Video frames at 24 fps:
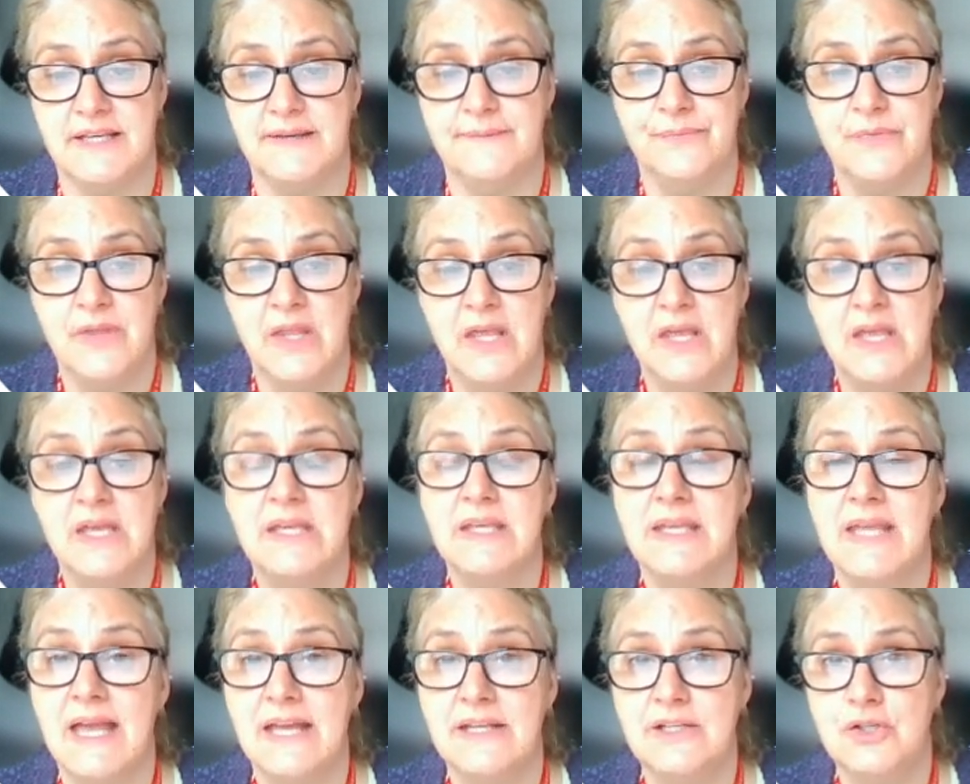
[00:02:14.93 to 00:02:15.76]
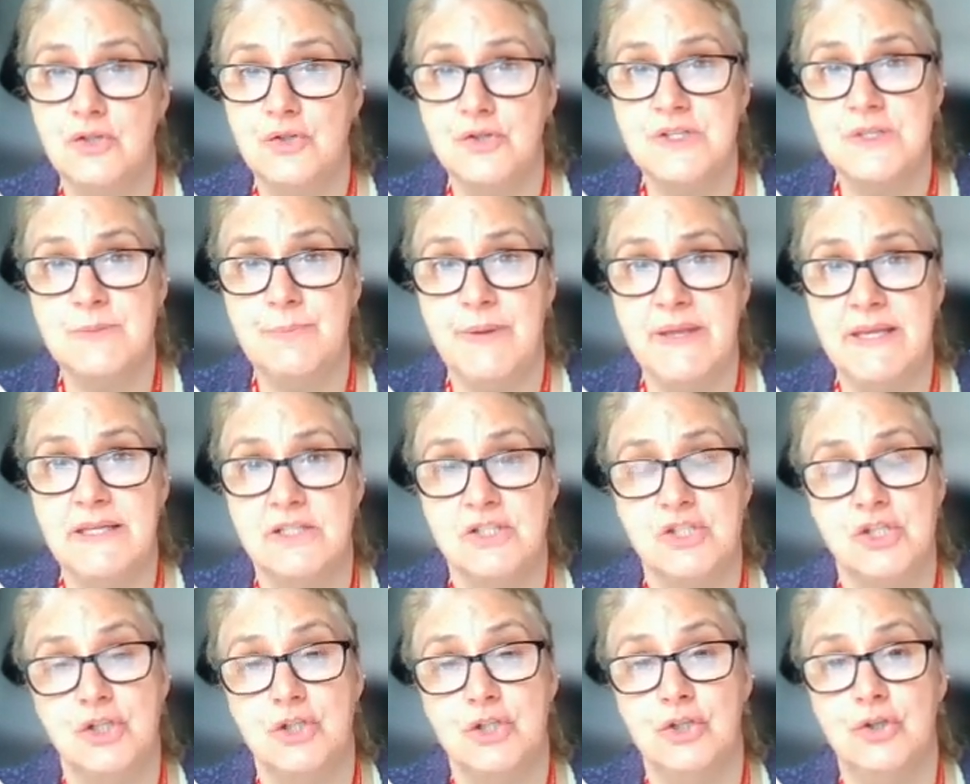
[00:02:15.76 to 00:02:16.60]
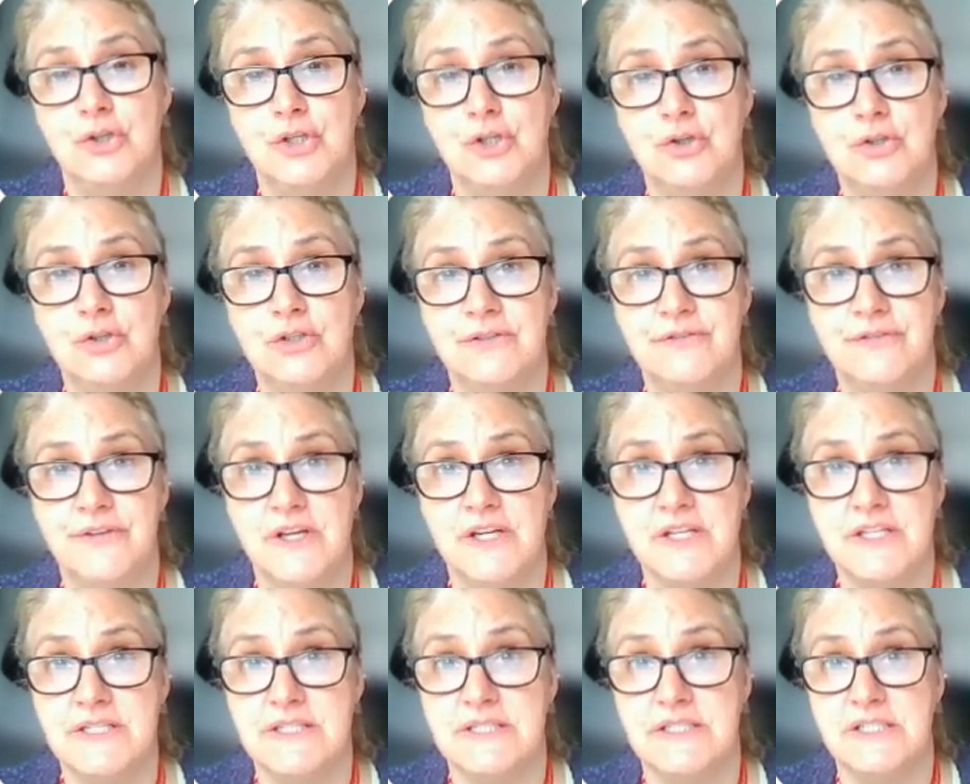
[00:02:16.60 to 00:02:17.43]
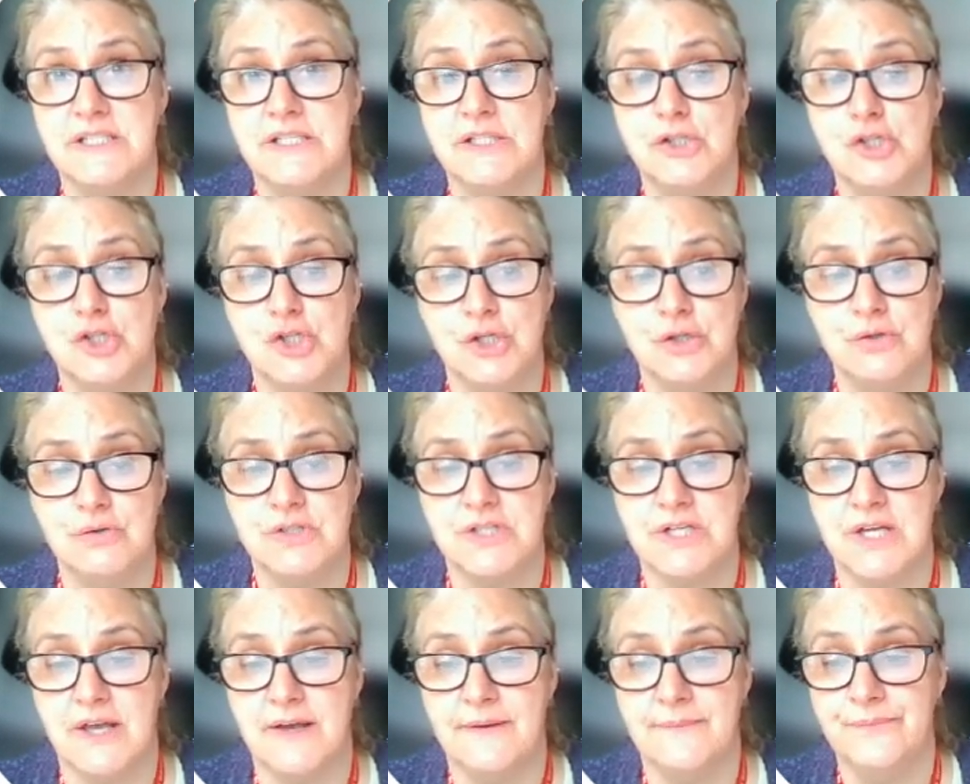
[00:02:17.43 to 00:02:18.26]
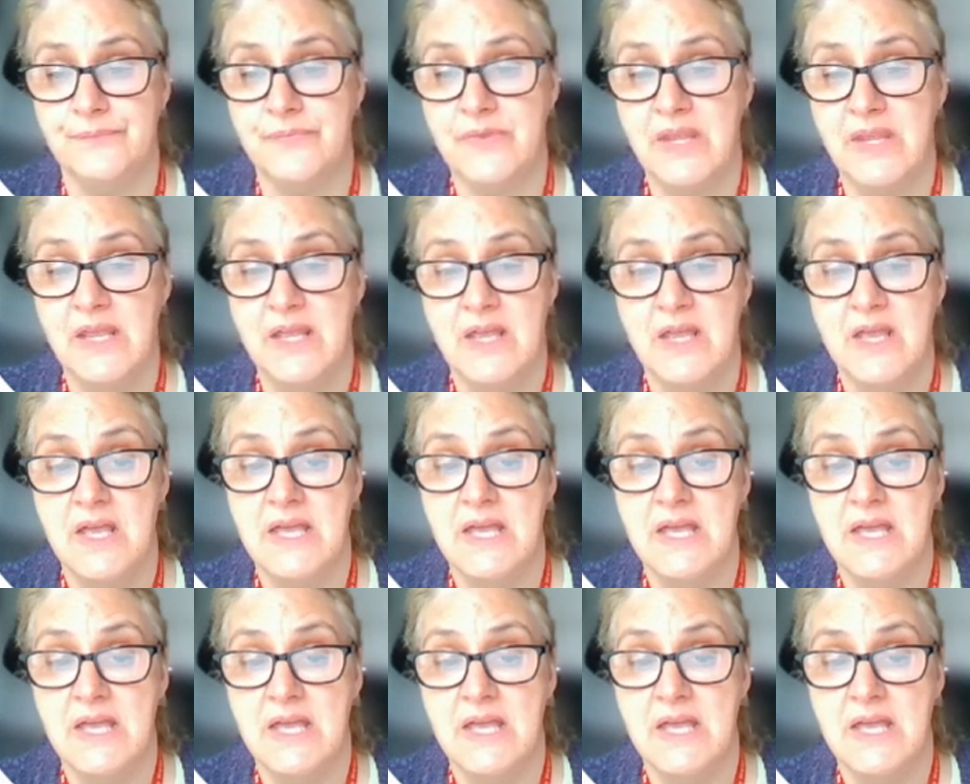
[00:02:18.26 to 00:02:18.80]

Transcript: What guidance is available from the university?